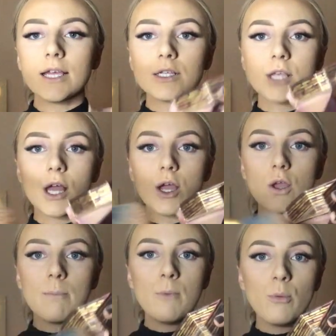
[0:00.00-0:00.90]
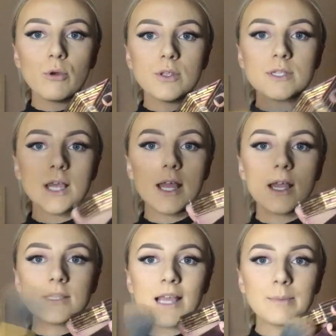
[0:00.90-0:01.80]
so more bronzer,
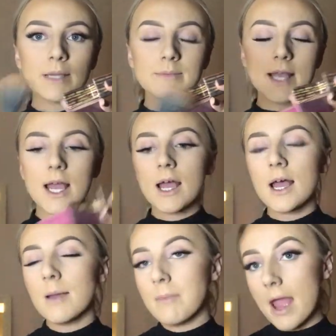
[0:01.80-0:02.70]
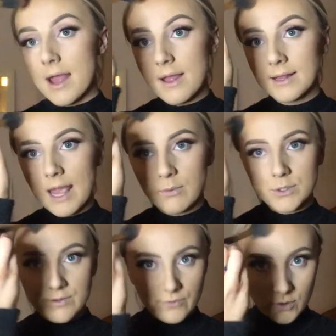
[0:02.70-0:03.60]
tap, tap, tap, and now onto
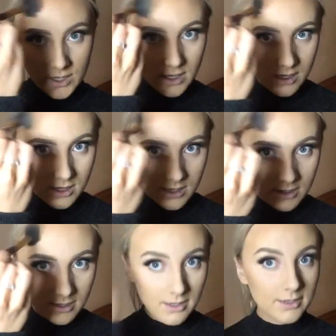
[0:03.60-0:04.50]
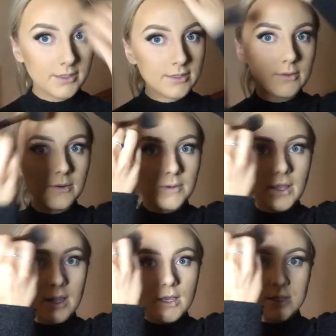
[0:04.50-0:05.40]
the forehead.
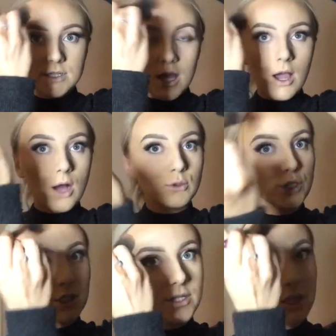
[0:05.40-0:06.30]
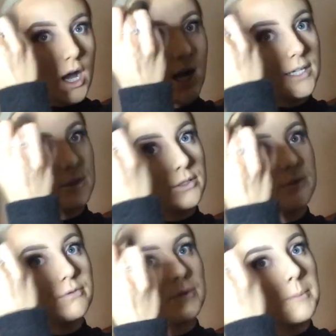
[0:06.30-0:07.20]
So I'll just kind
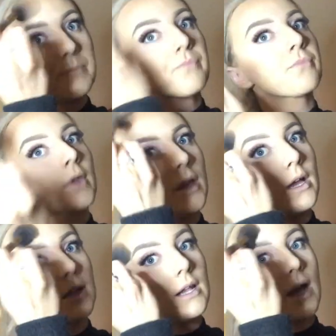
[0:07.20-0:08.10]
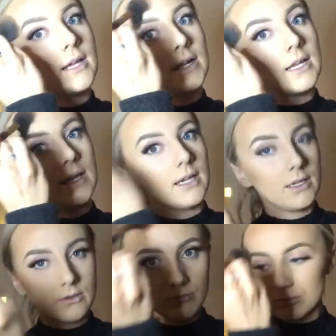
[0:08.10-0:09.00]
of
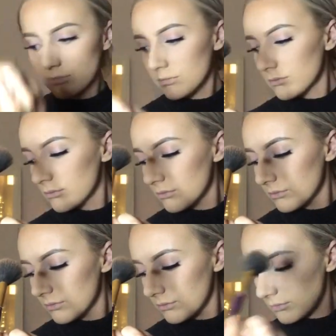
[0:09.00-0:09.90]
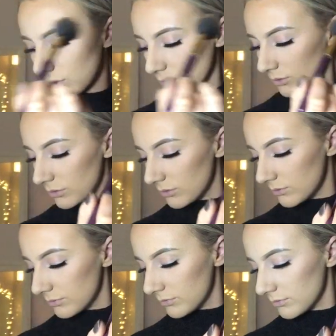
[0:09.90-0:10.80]
lightly, oh,
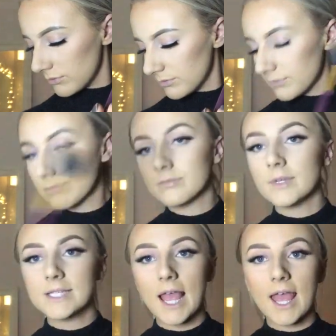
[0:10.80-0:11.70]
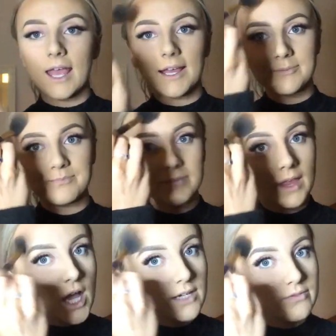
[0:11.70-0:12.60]
there's a hair.
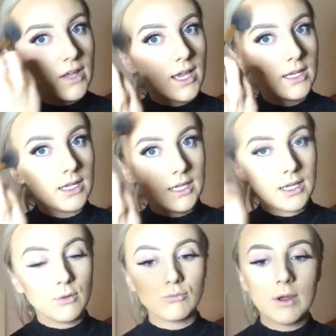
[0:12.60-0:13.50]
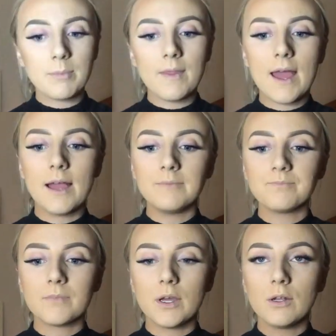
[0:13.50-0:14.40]
Kind of lightly rub that
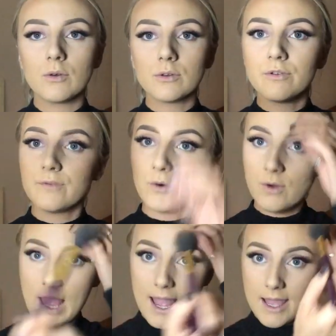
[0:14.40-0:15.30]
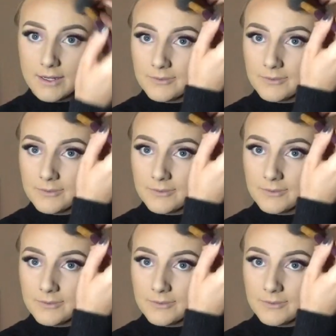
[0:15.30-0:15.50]
along the forehead.